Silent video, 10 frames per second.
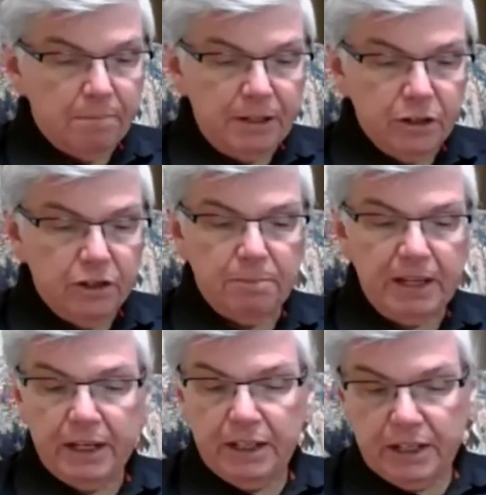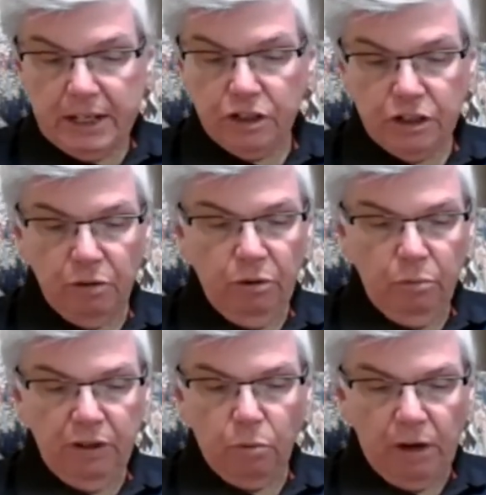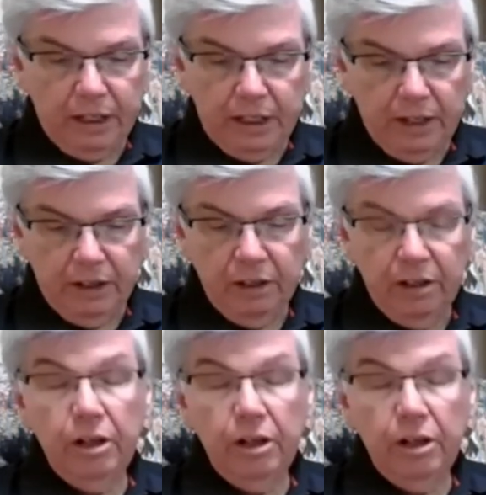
appear to be in tension with one another